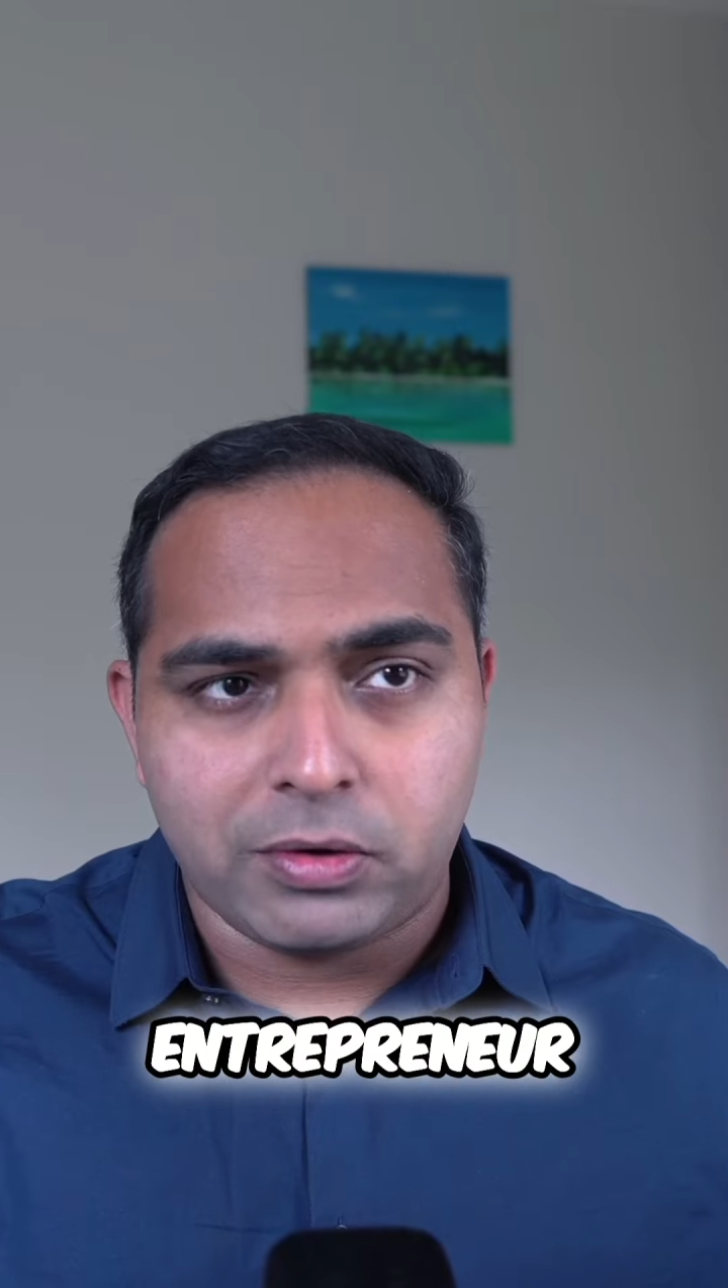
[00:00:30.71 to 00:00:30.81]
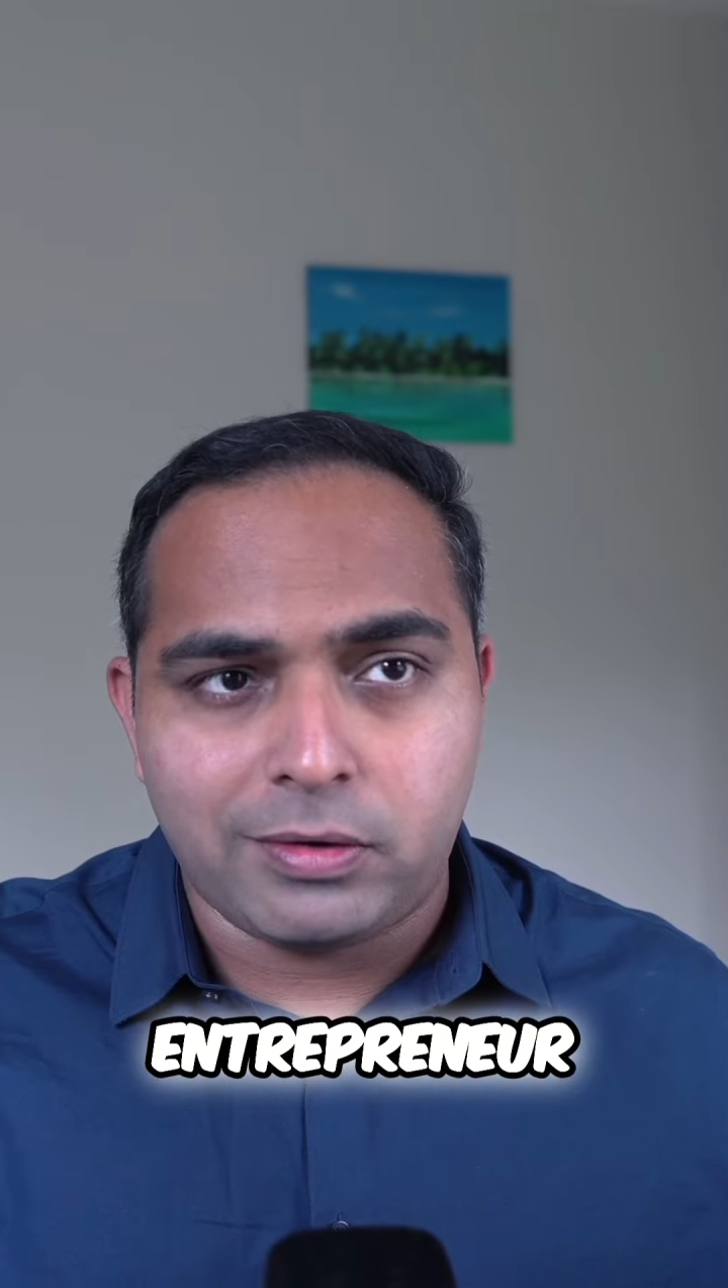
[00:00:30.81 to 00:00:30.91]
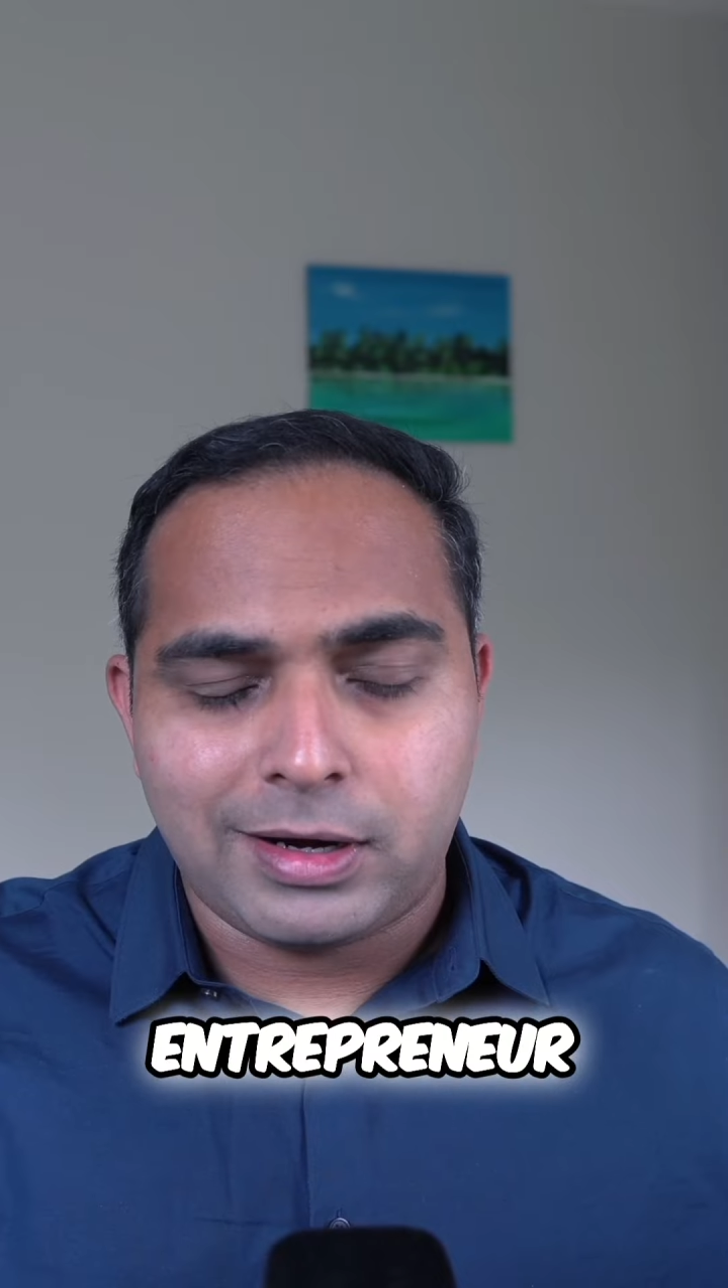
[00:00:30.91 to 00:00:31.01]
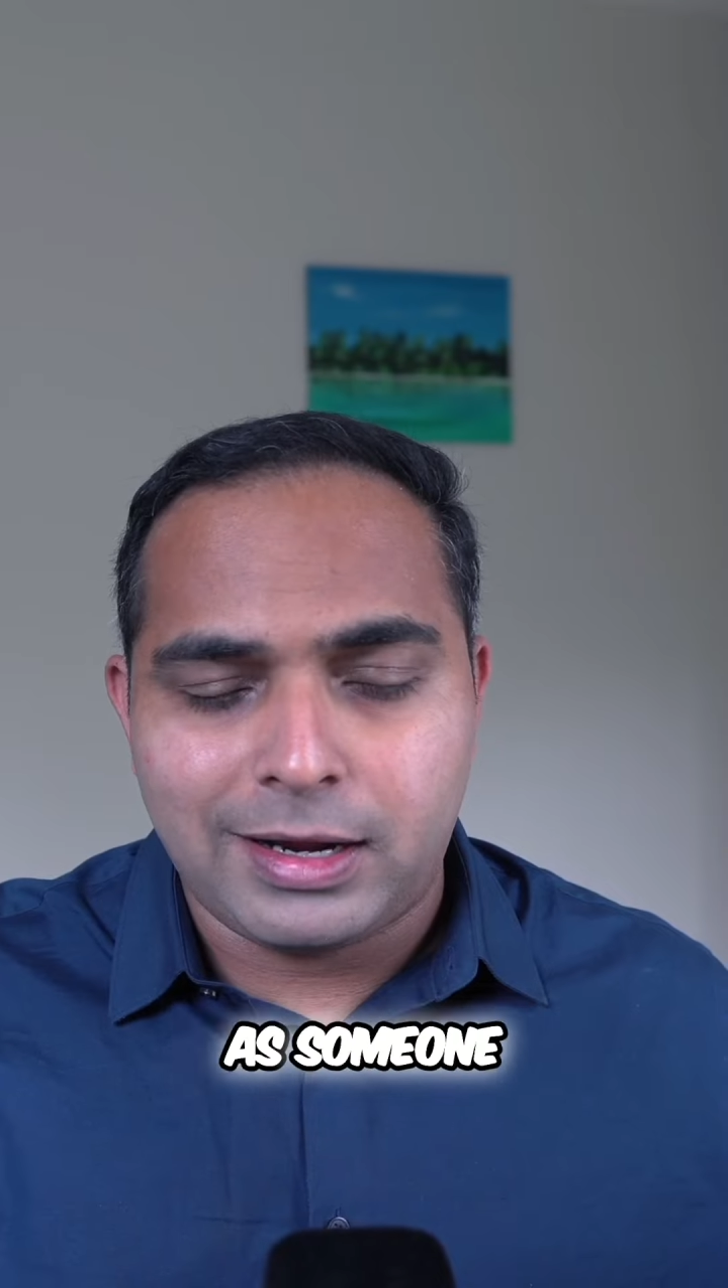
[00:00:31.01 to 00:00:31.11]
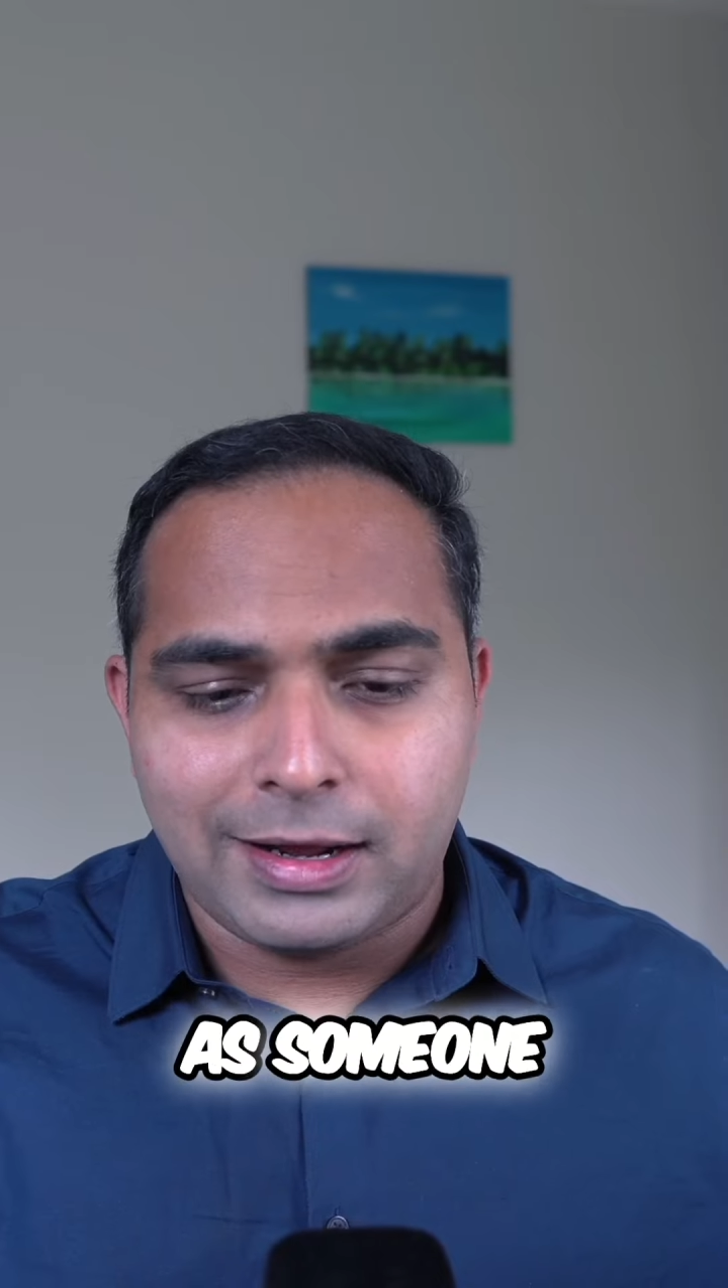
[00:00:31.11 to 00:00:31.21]

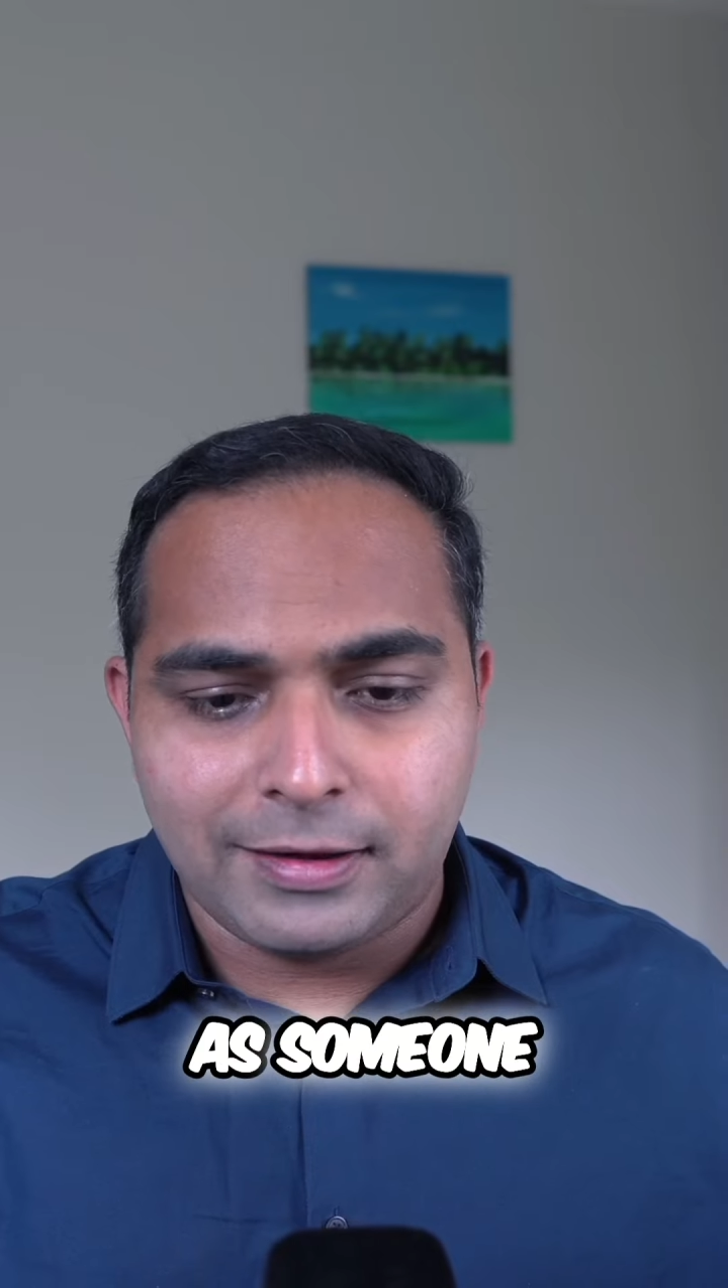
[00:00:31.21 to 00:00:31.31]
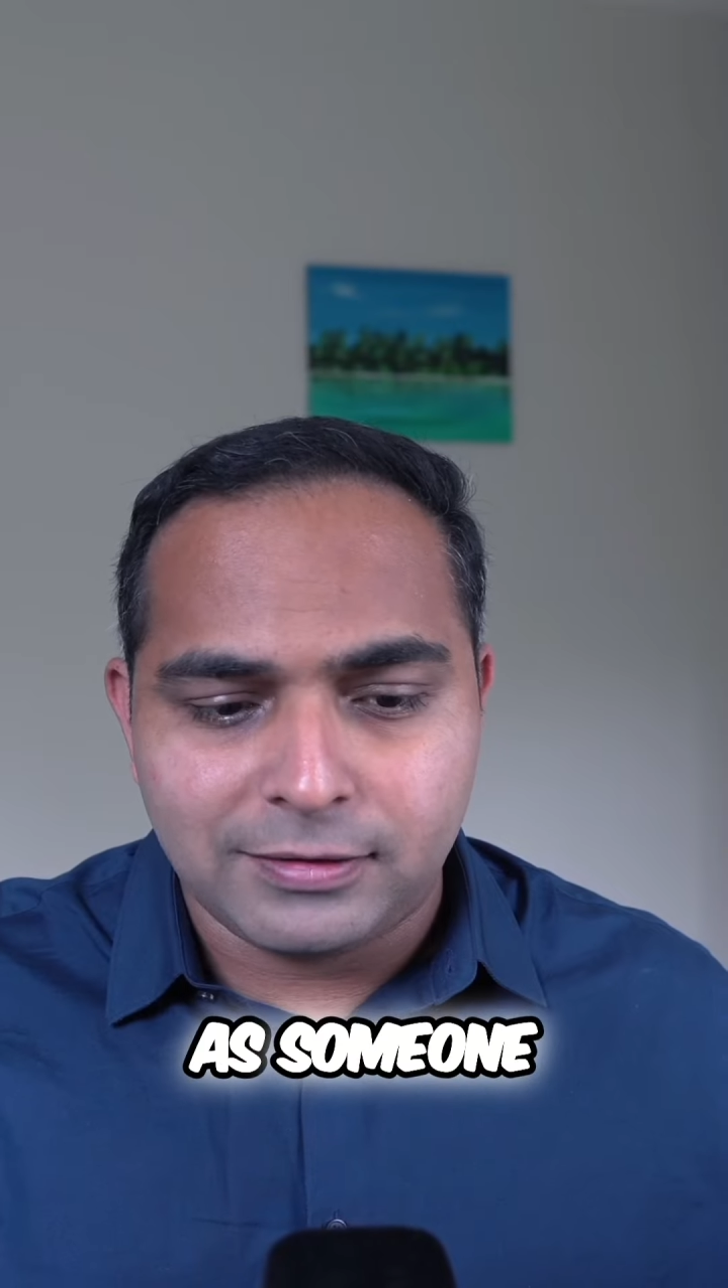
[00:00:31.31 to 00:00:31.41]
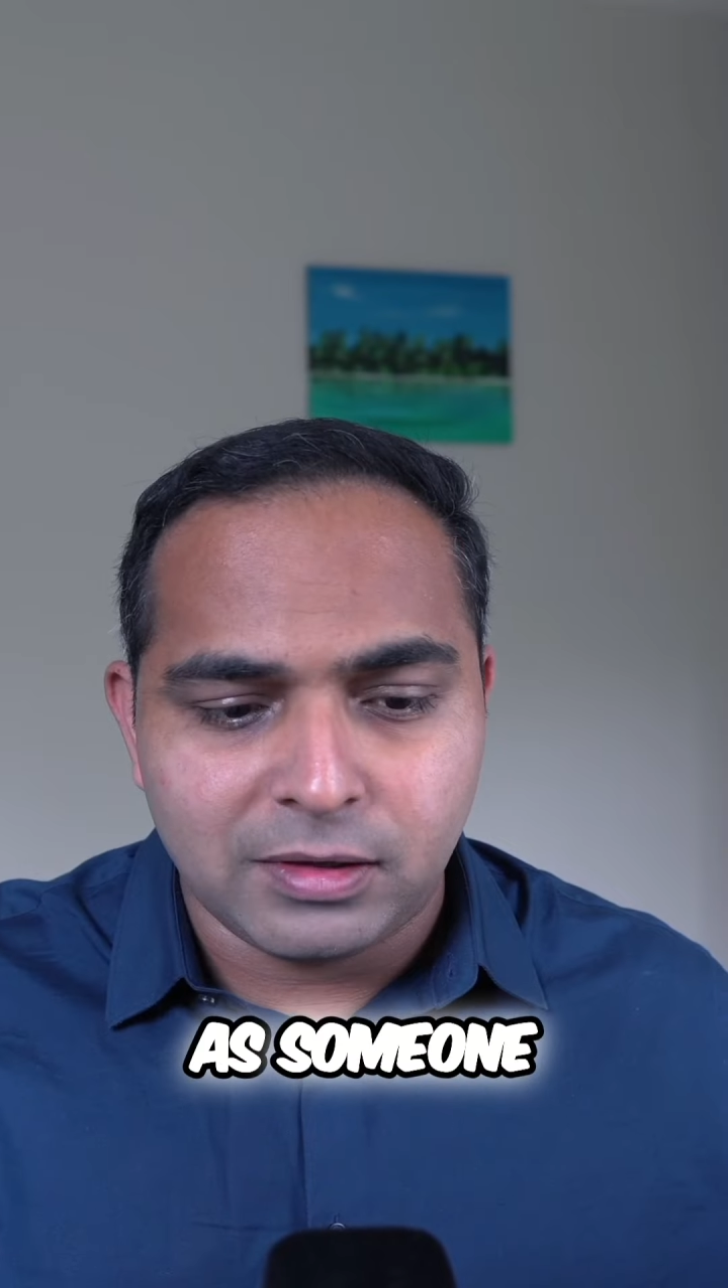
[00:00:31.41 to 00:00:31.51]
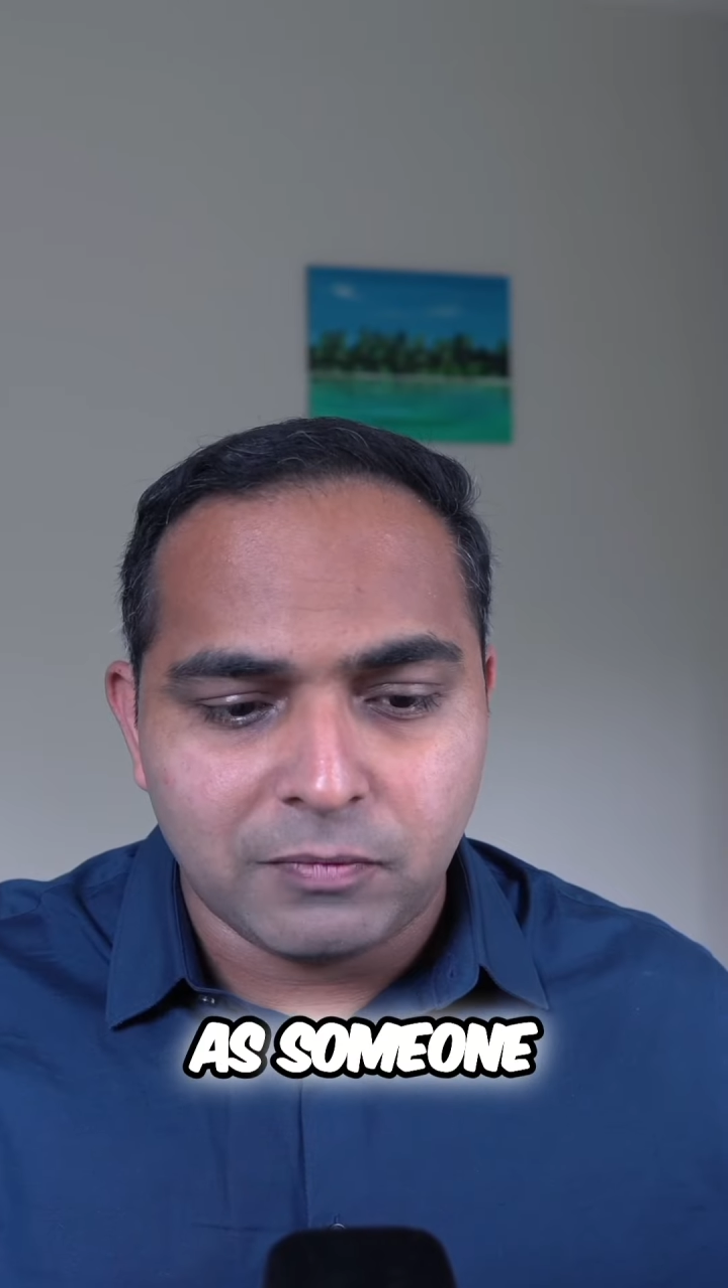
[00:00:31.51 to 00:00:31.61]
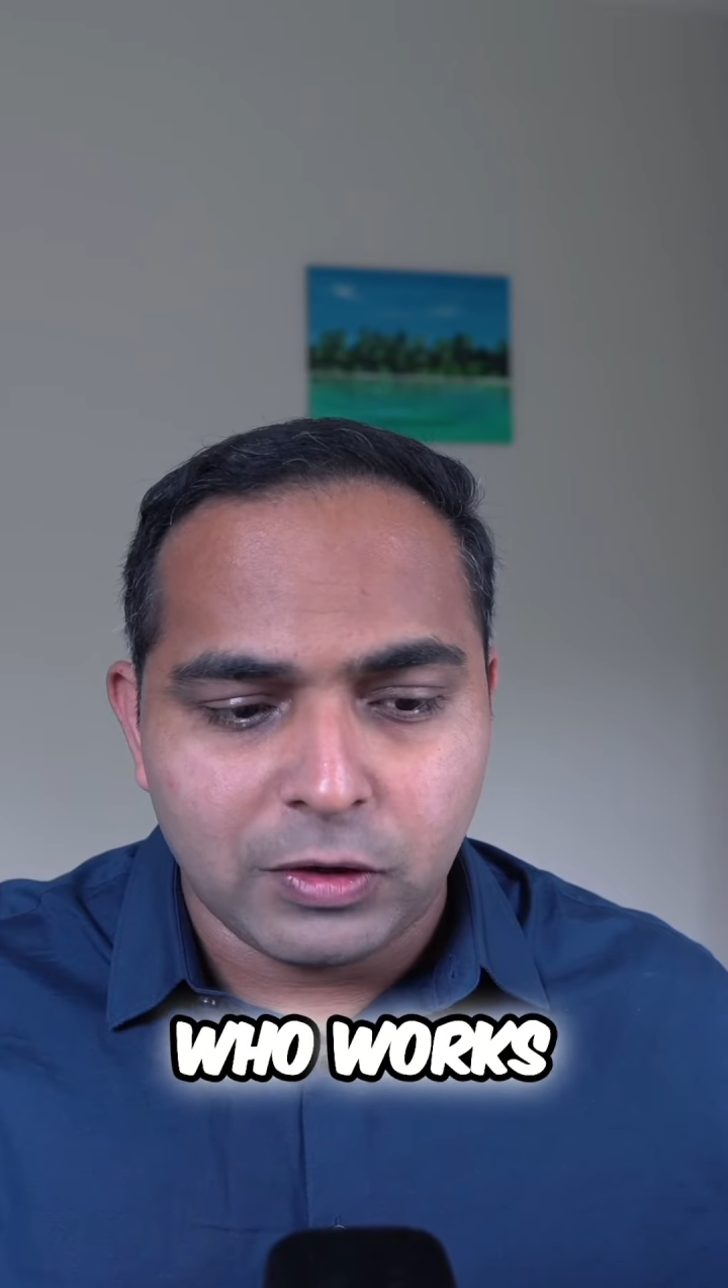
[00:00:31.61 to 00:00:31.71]
as someone who